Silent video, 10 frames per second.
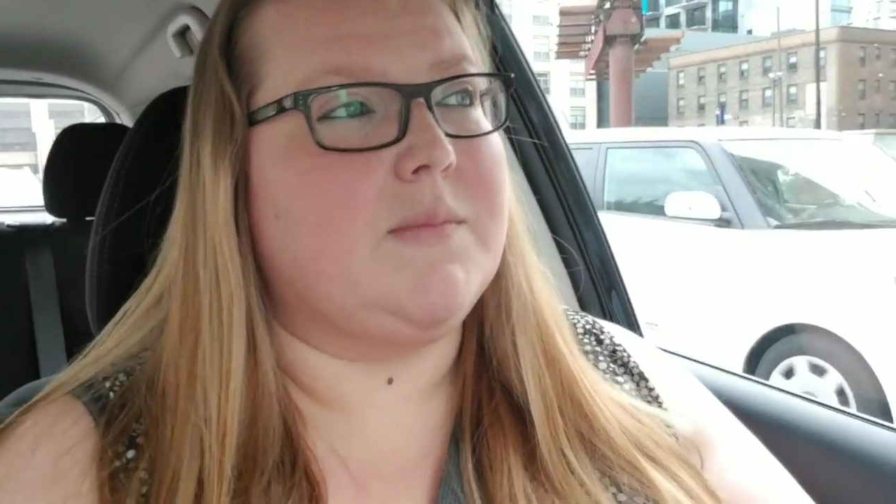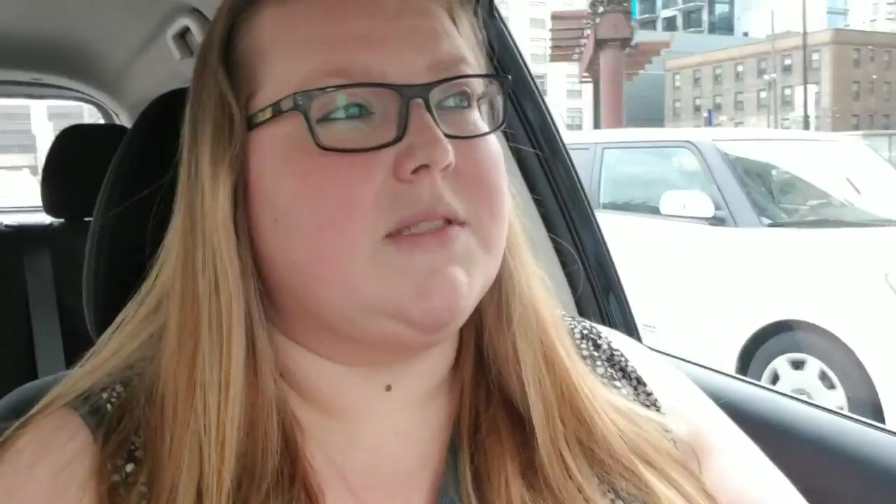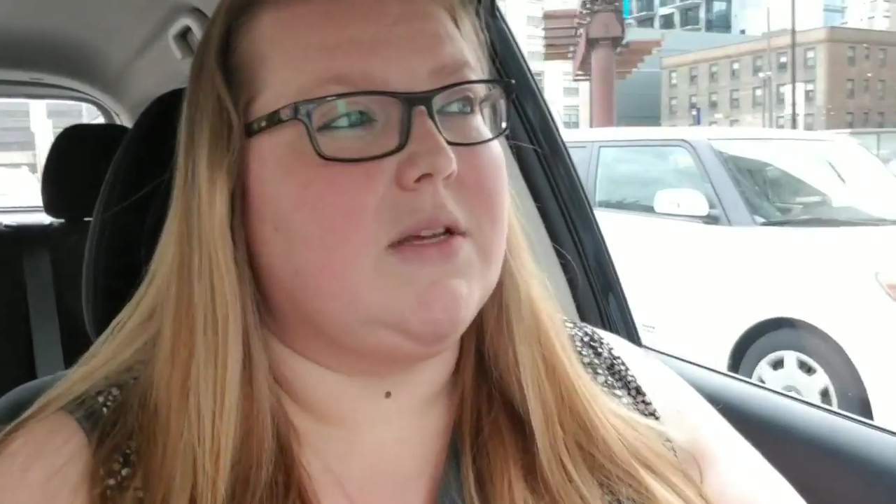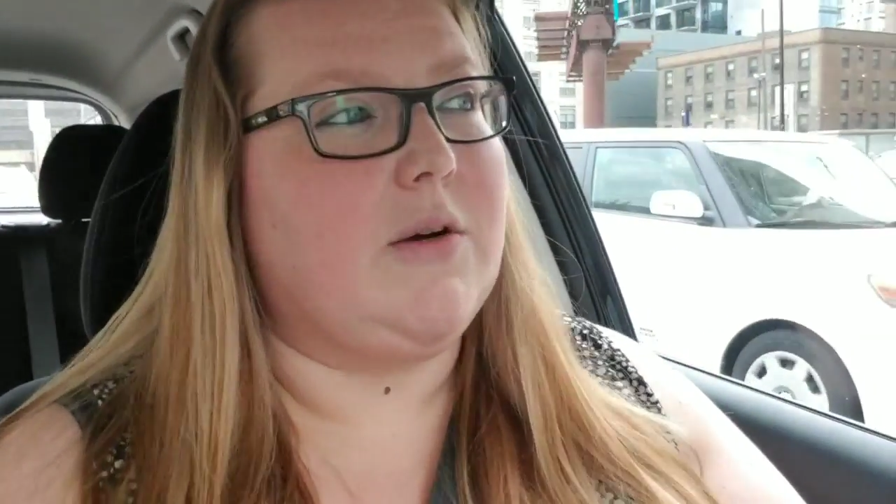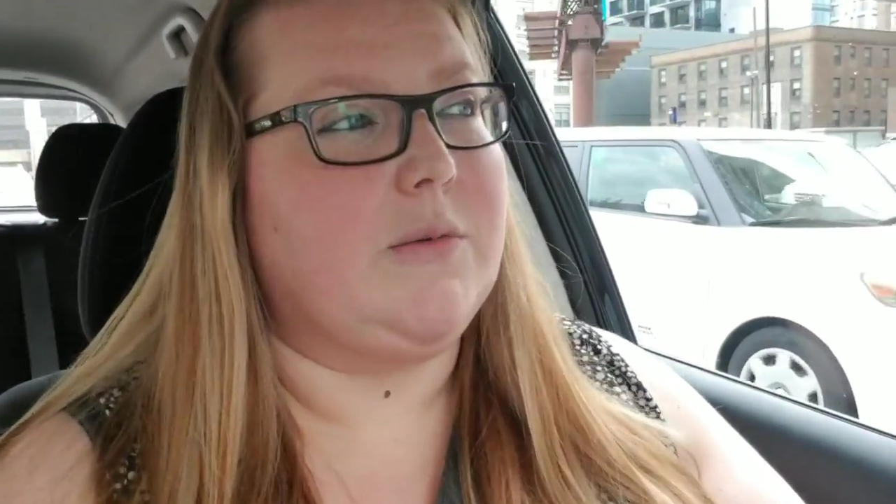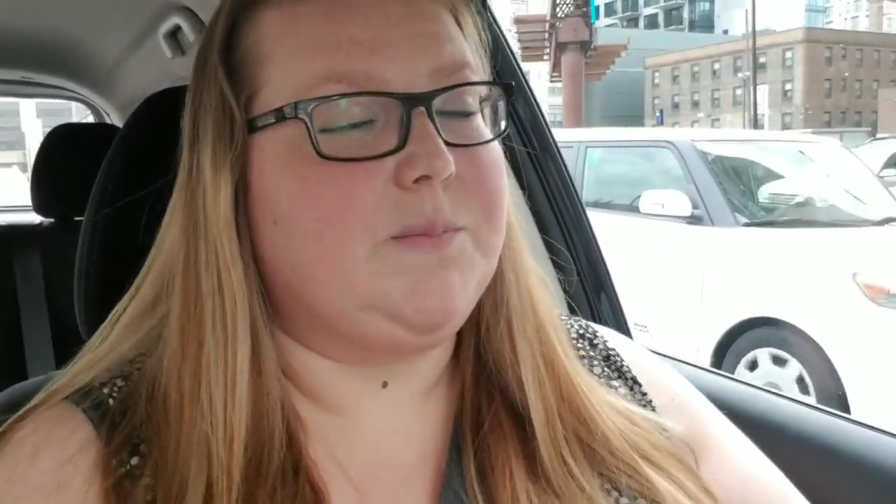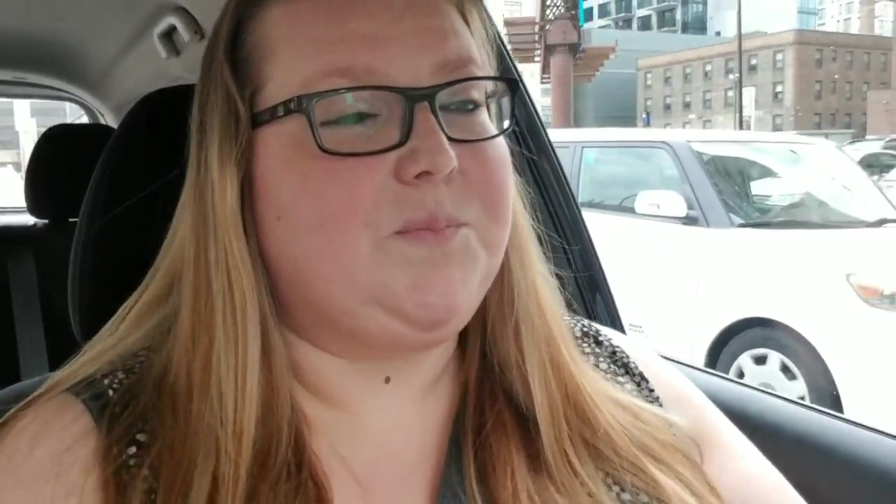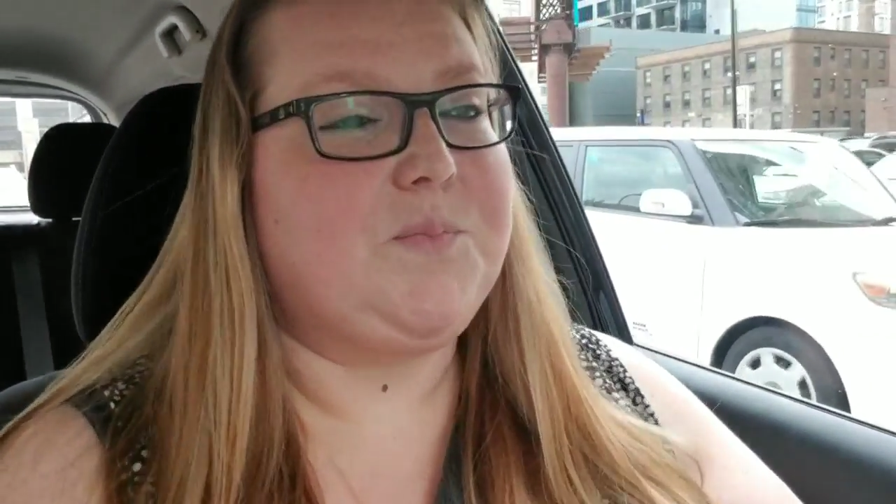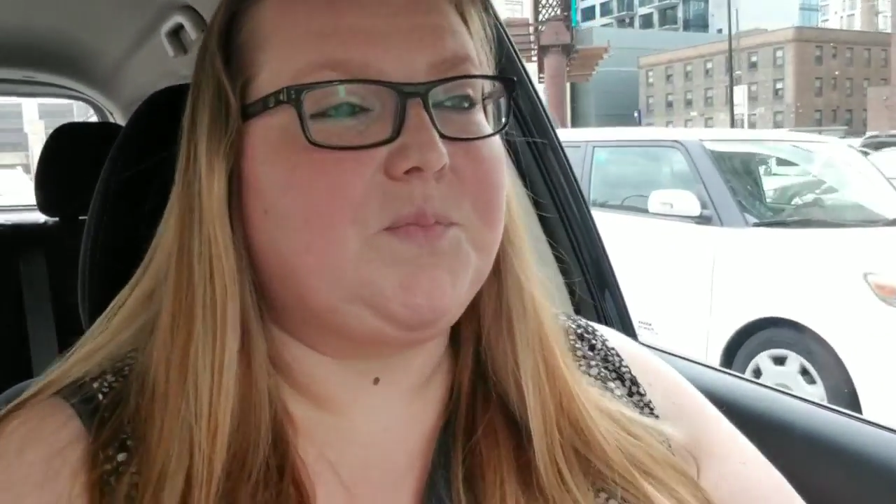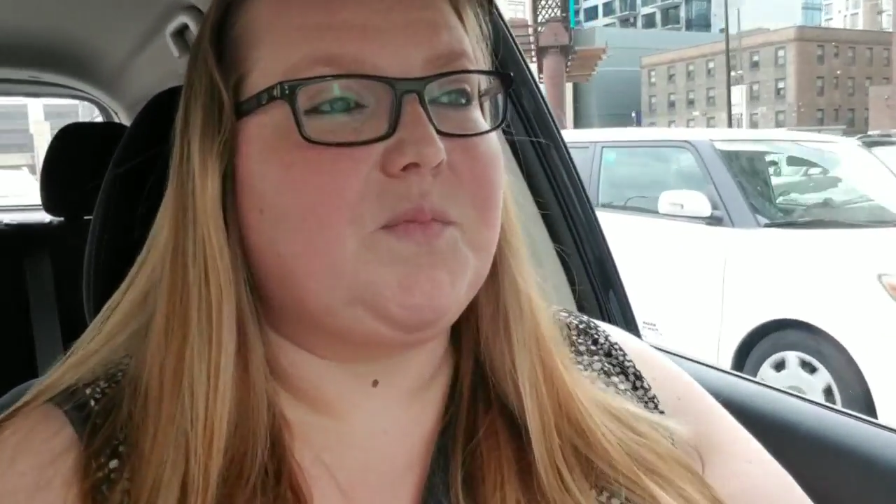So
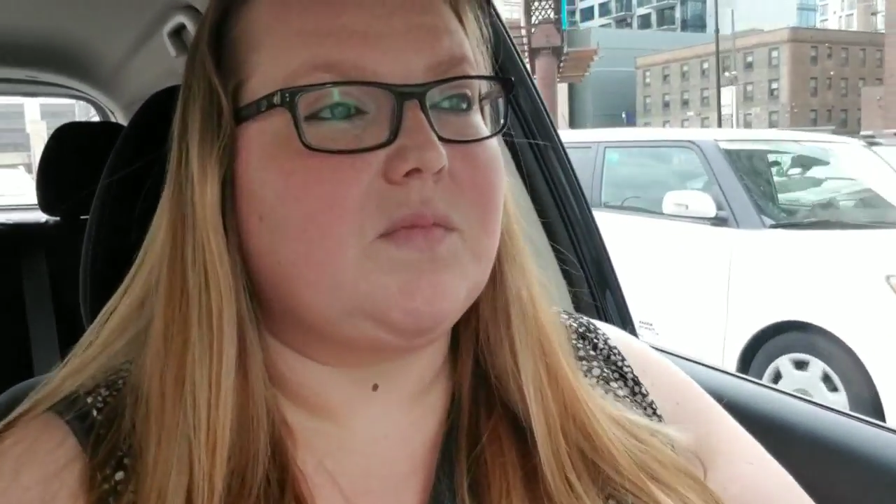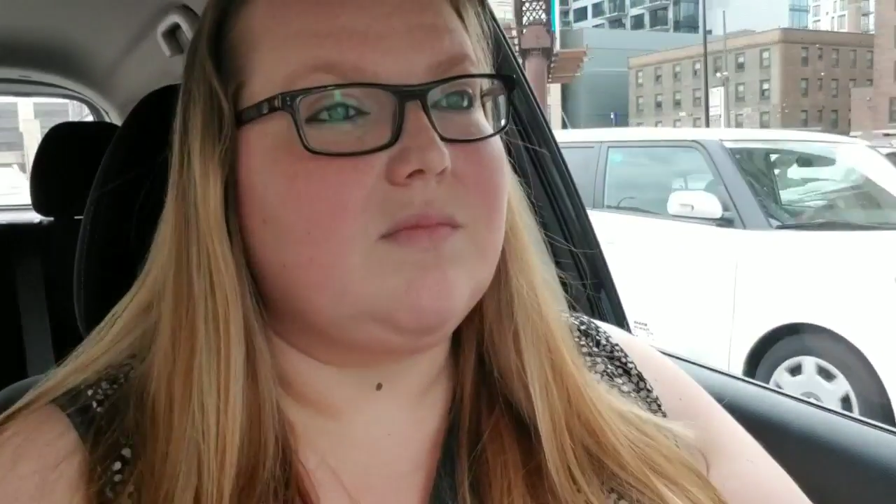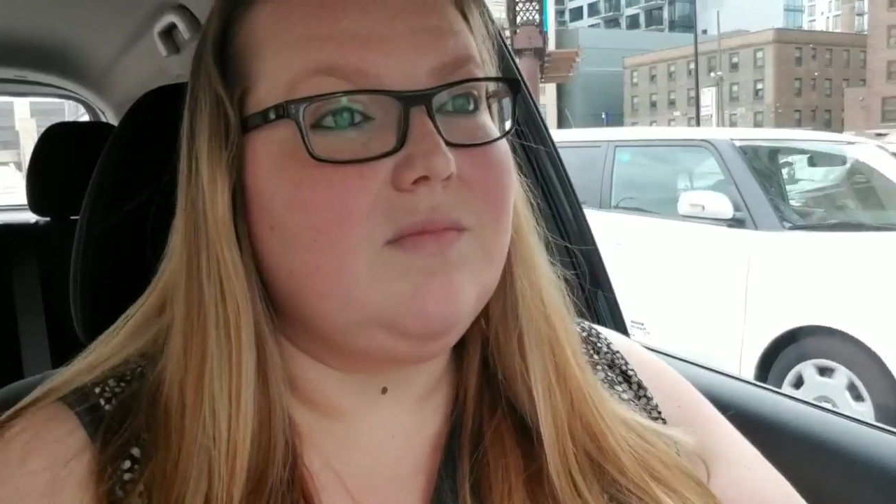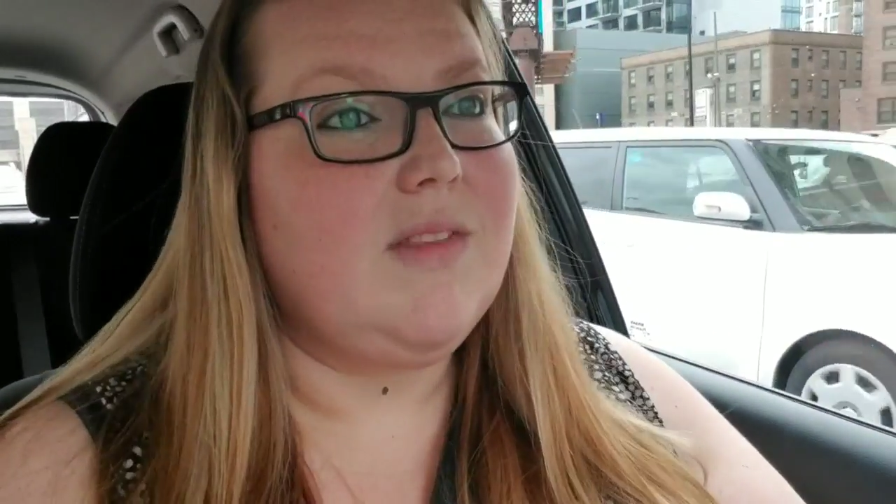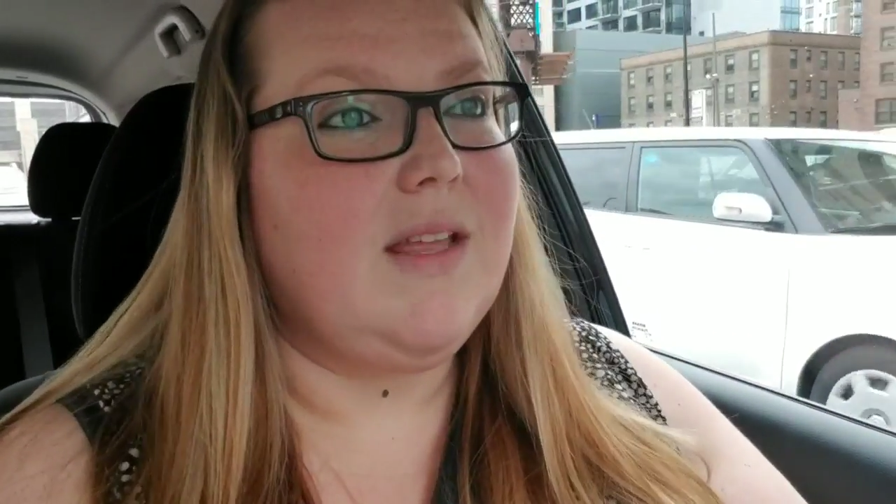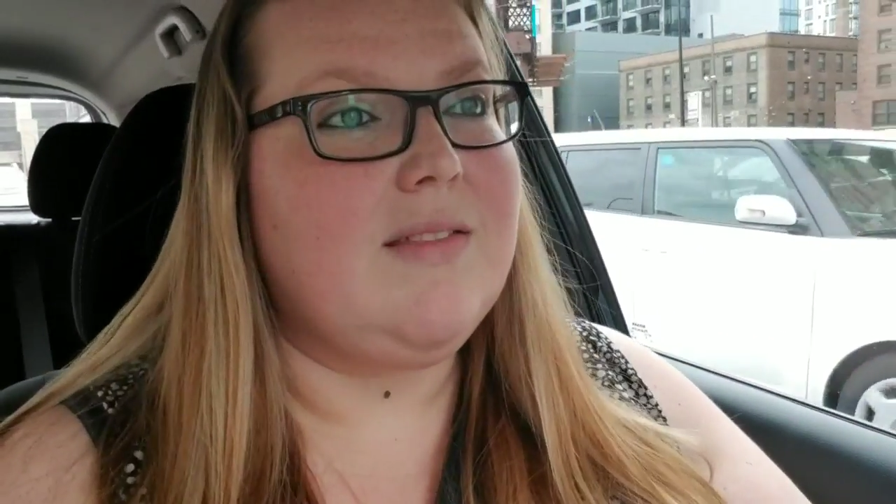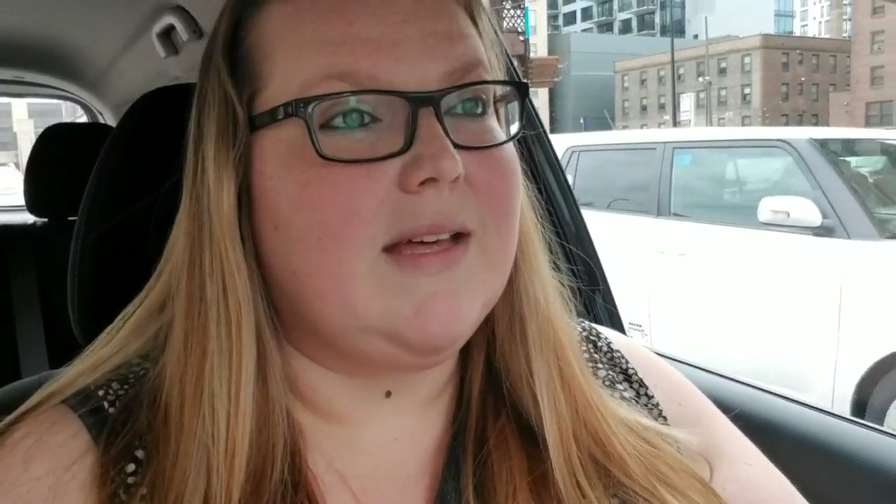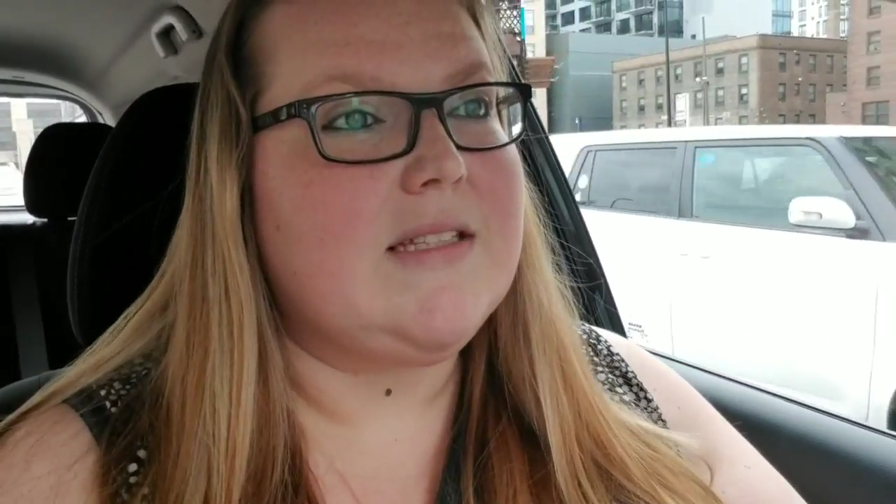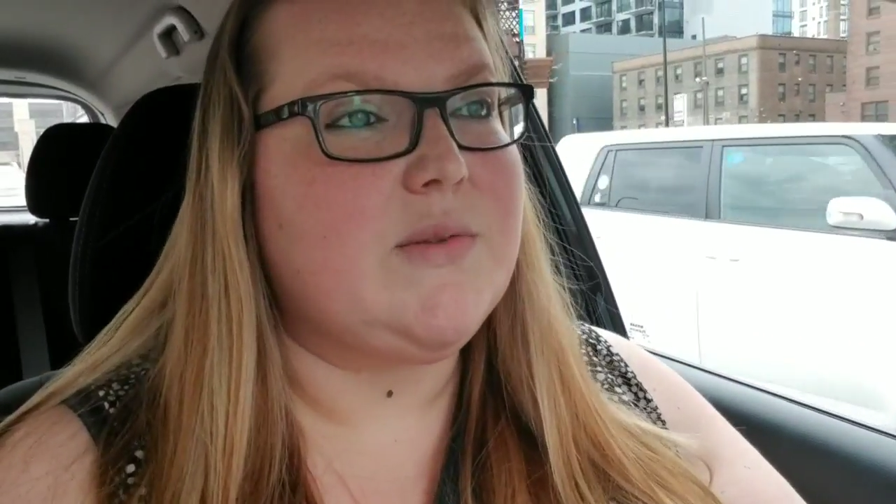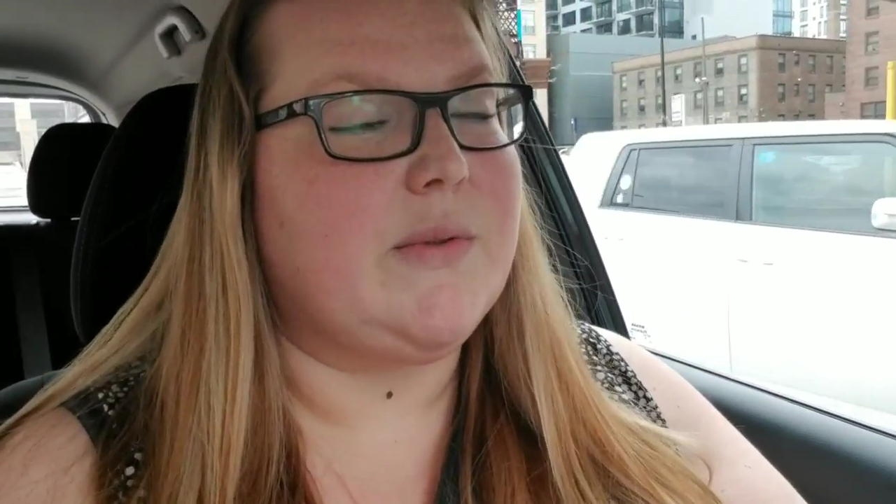that's